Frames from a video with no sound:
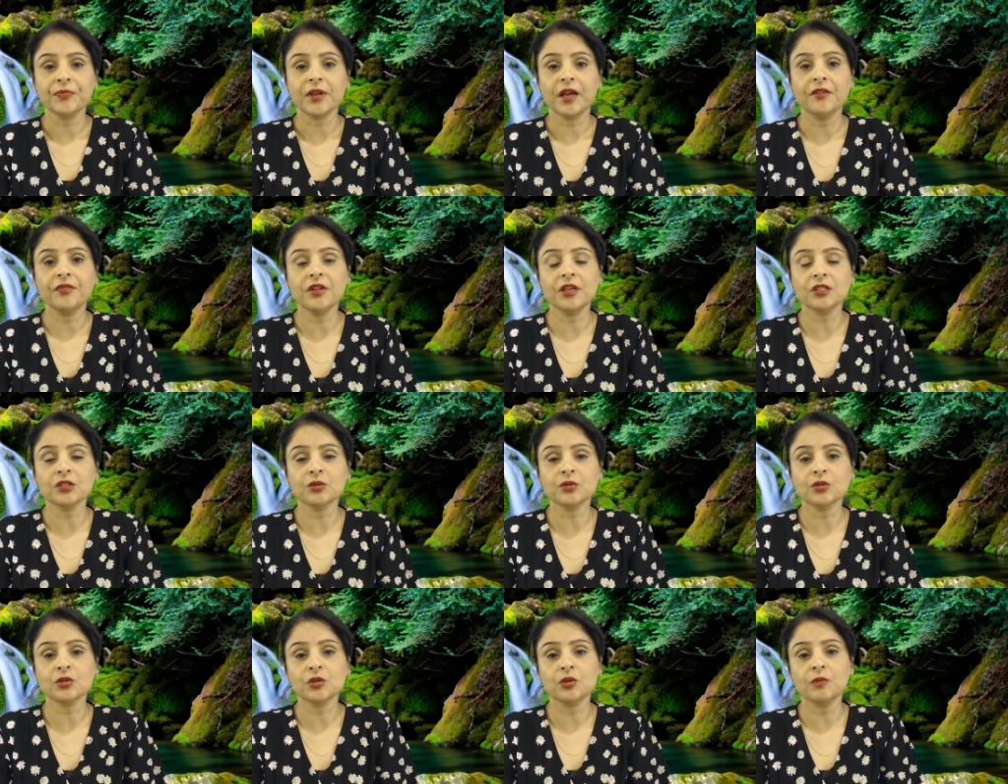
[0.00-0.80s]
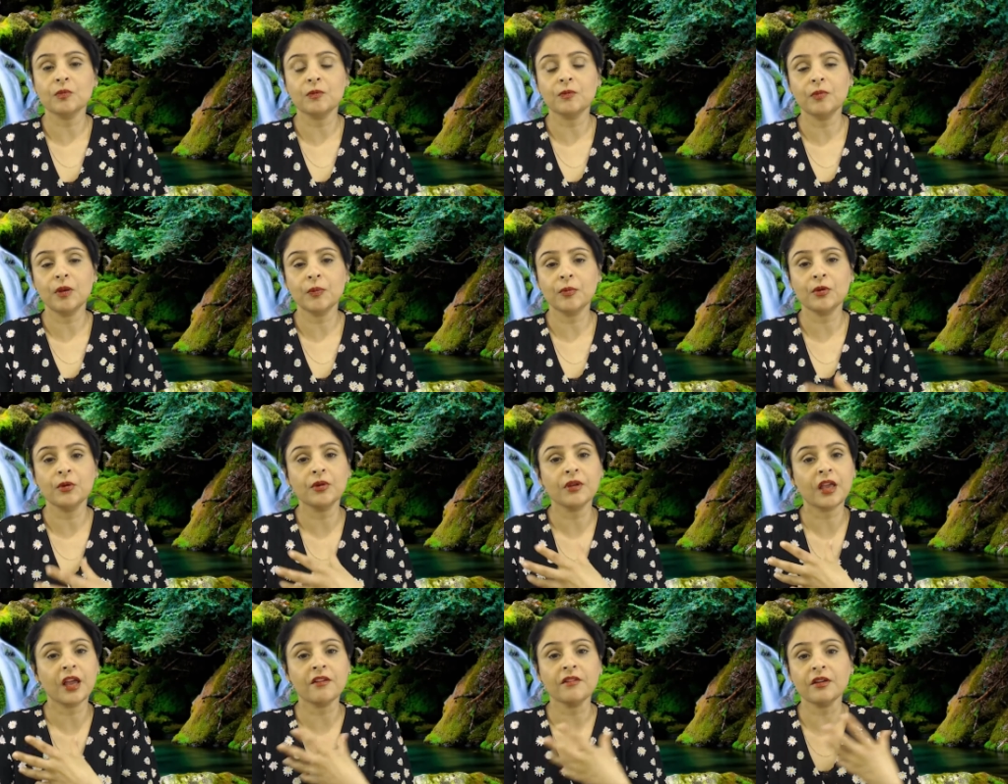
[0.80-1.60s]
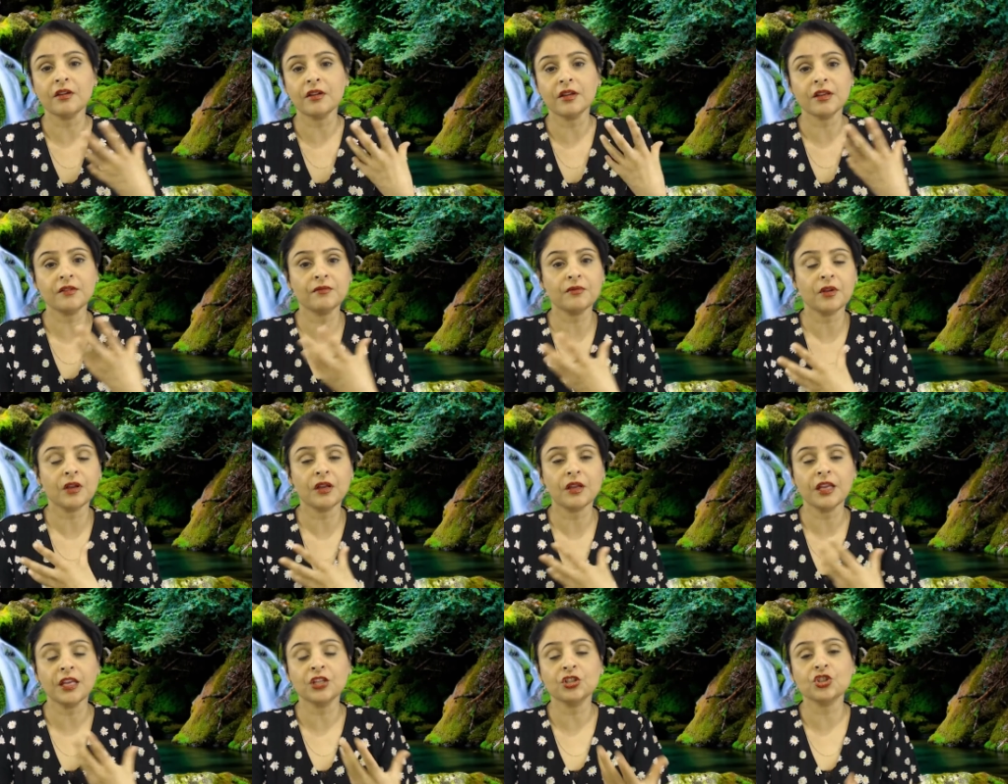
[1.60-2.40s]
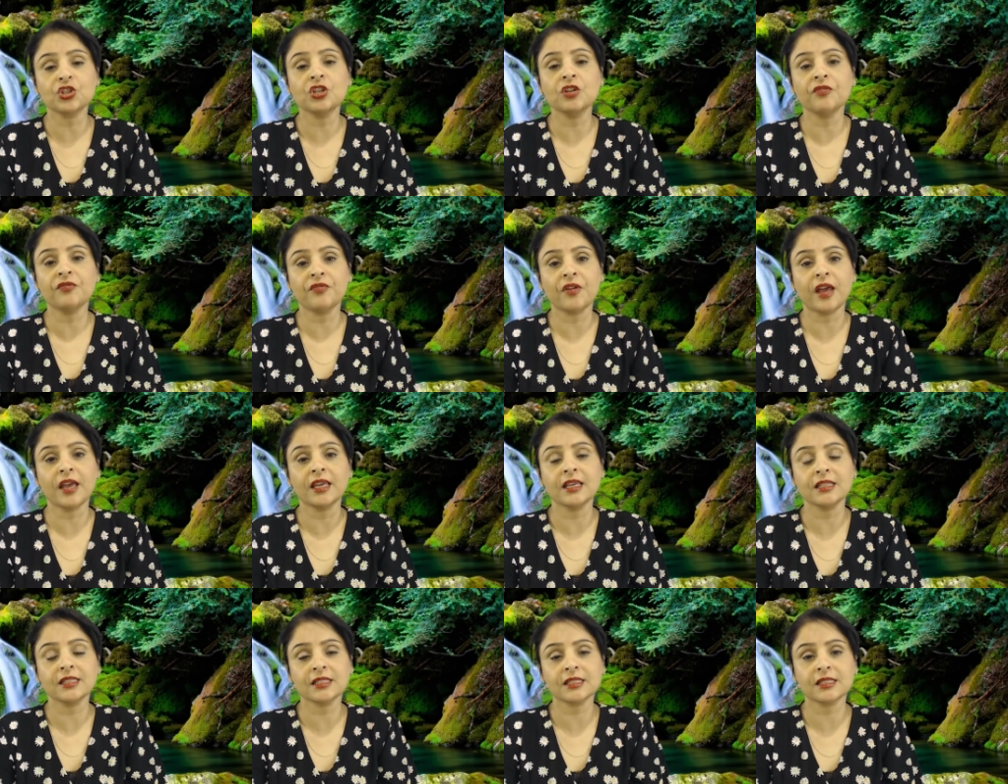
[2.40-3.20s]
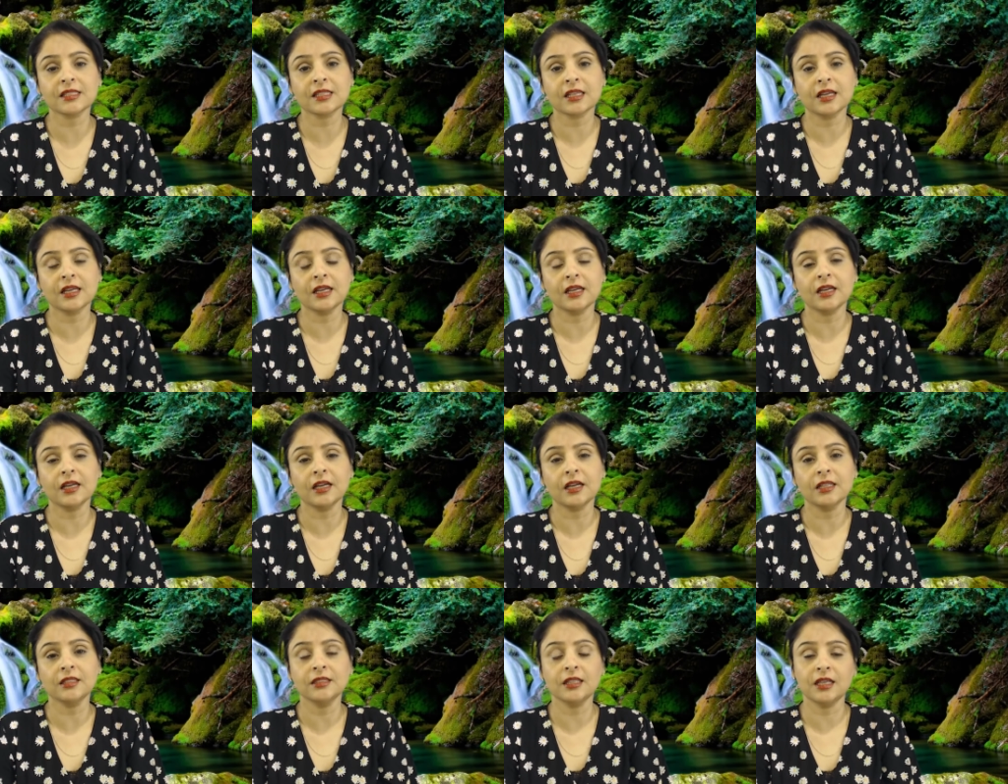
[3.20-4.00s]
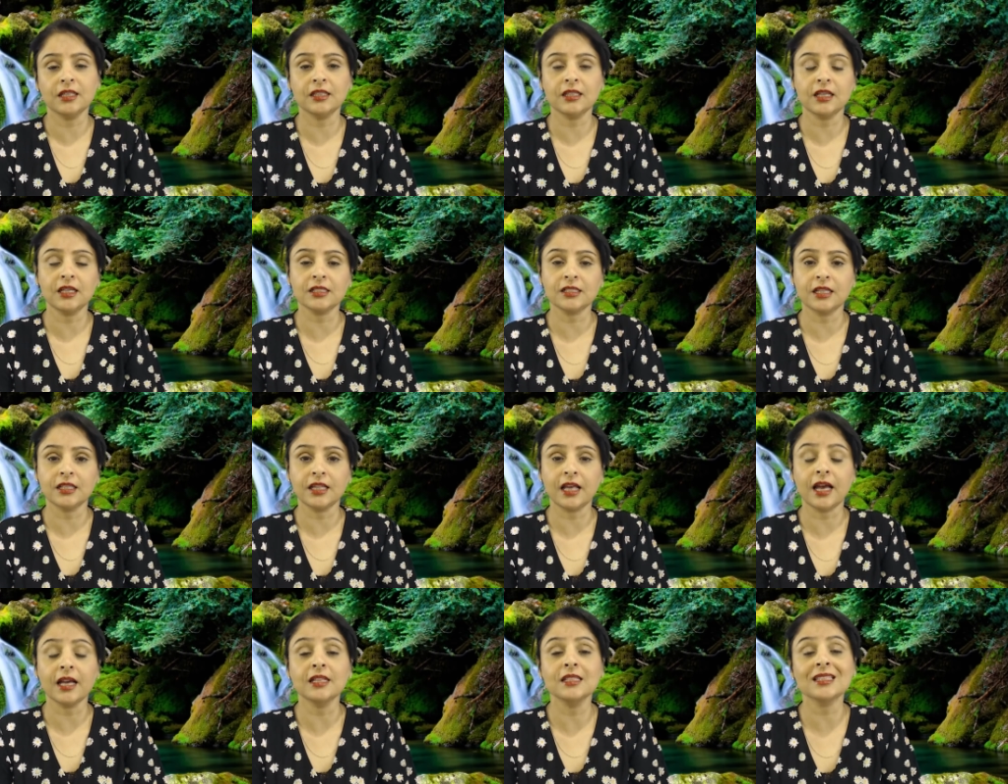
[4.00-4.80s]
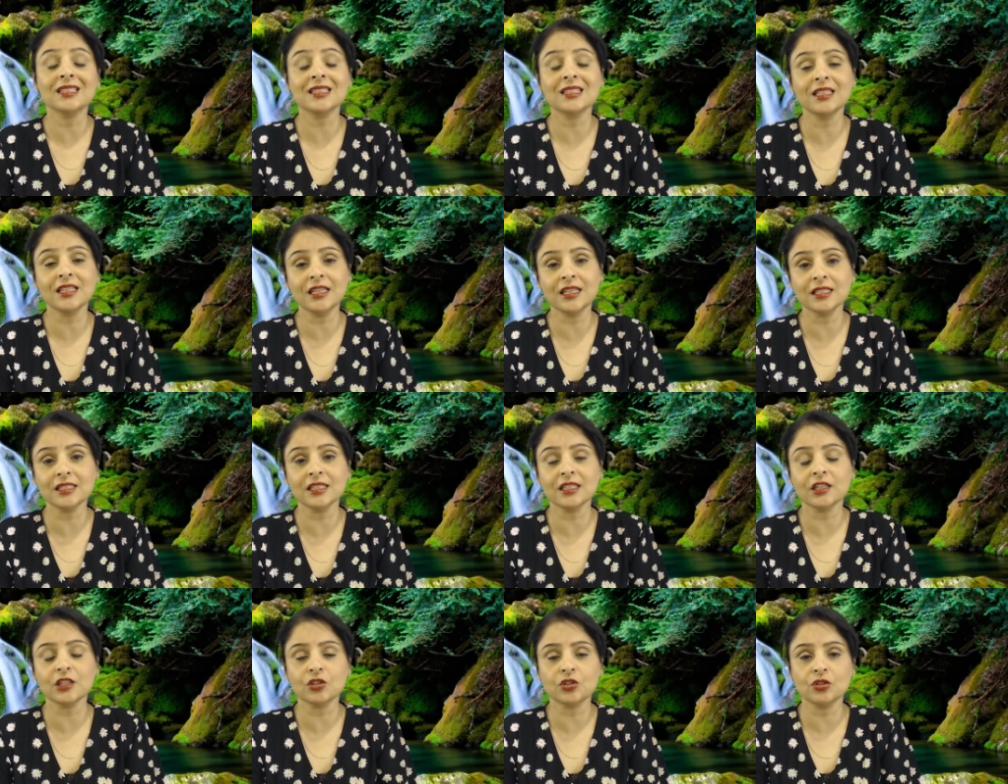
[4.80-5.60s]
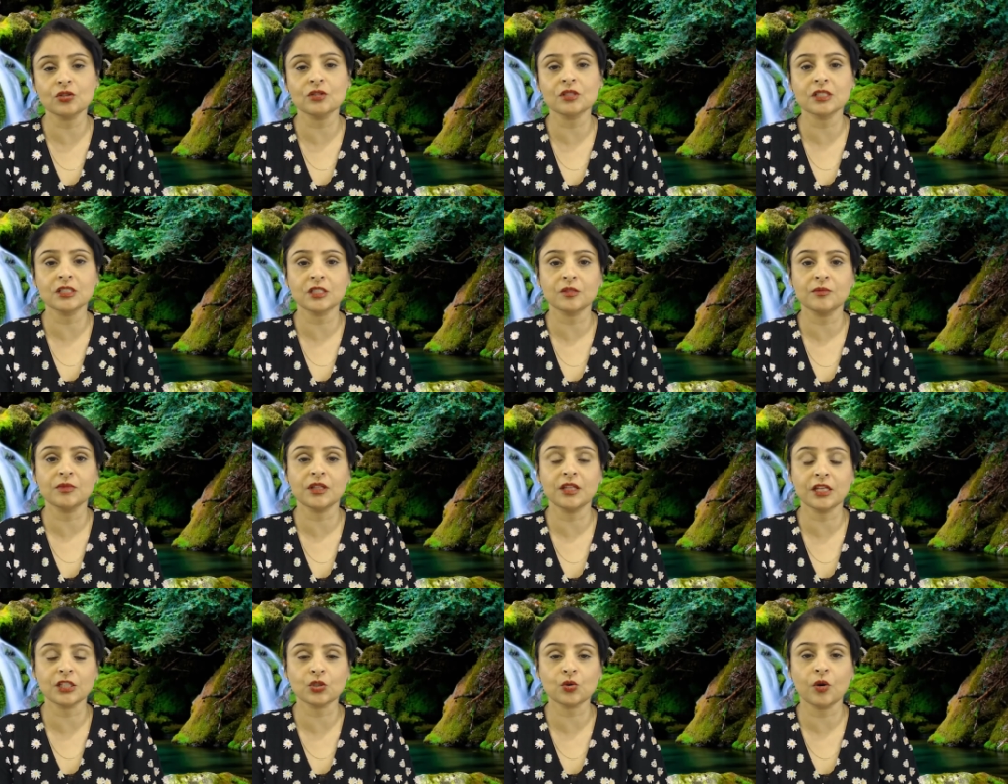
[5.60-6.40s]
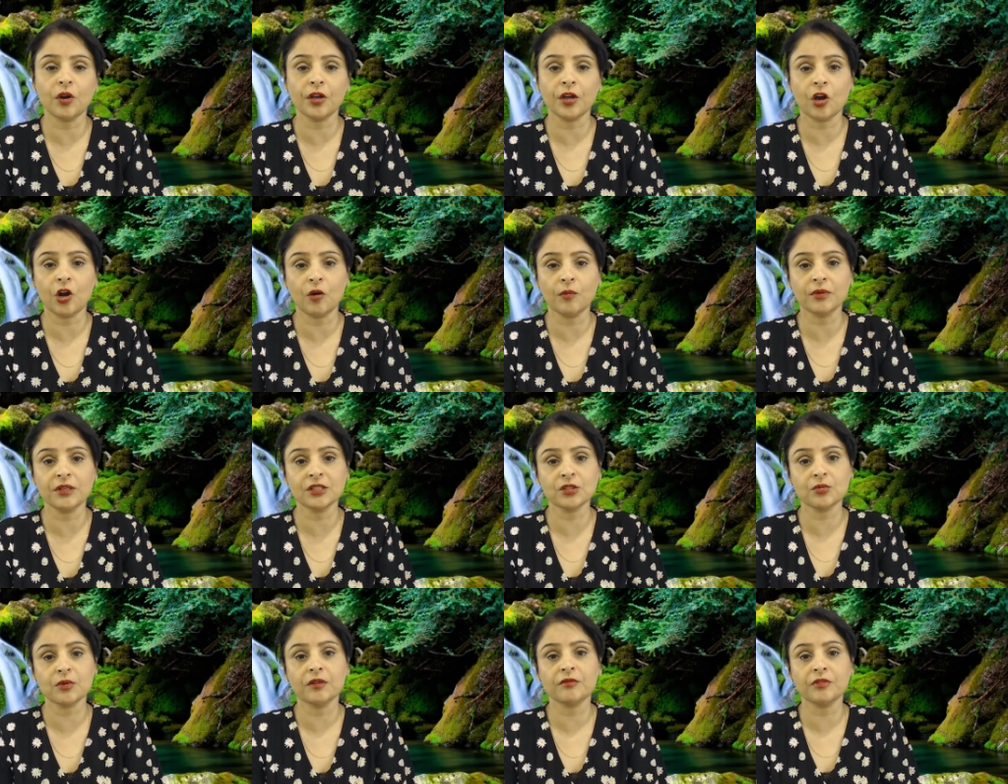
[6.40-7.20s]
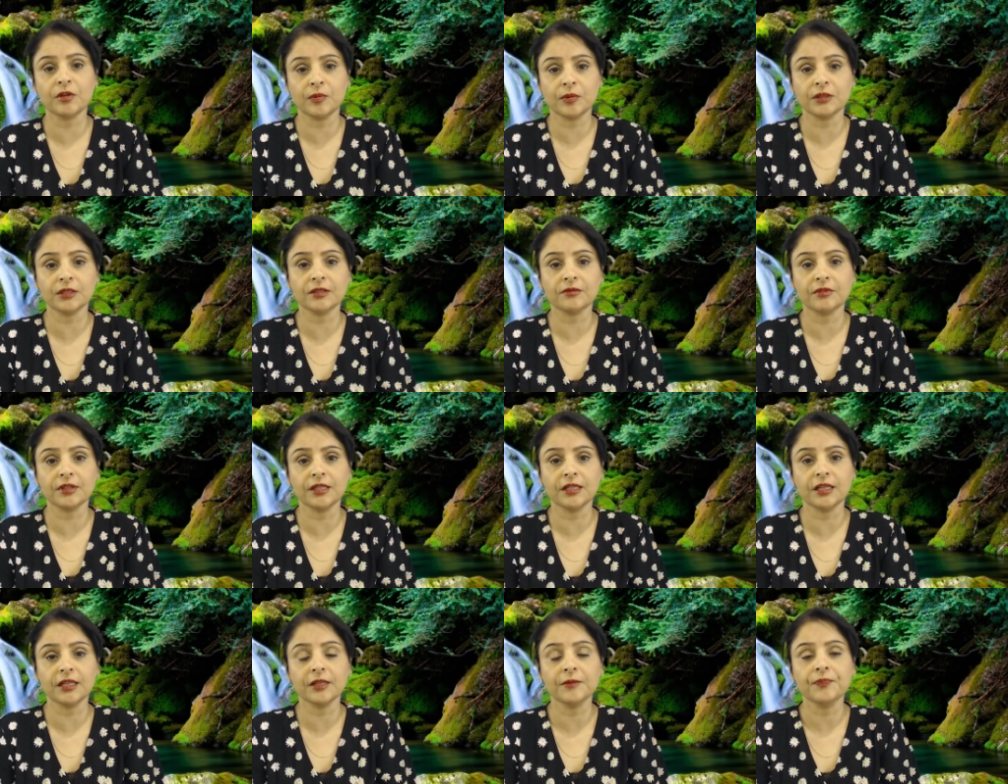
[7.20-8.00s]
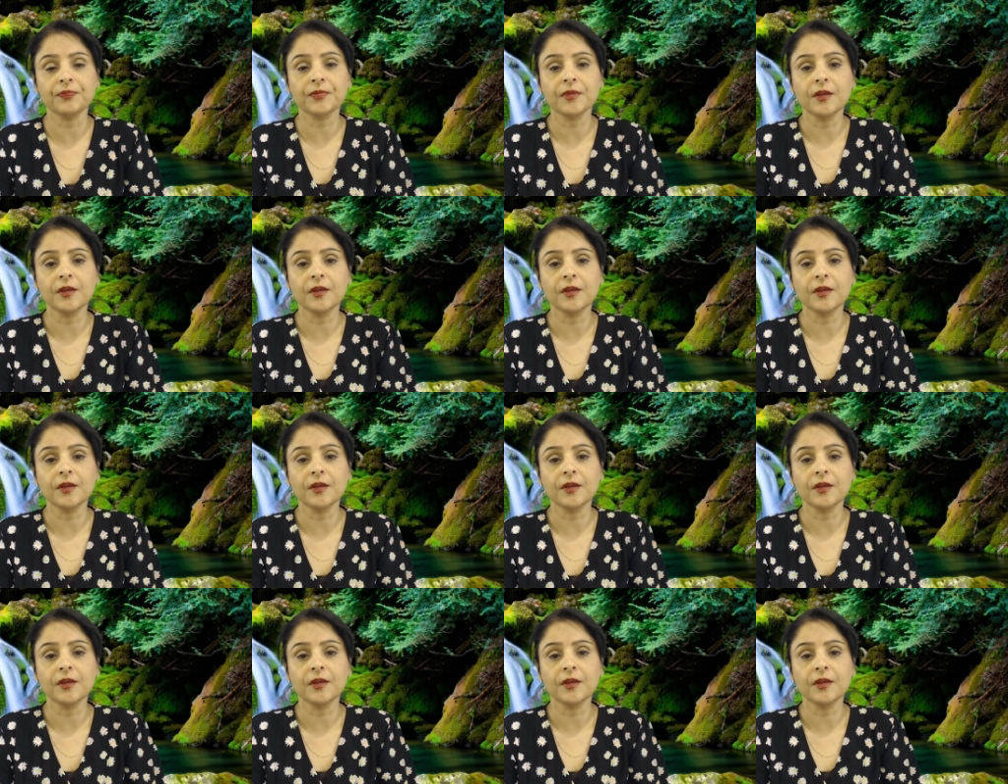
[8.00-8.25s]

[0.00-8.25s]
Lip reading: And there's also people who get itchy face and things like that. And sneezing is usually something that's quite common to everybody, really.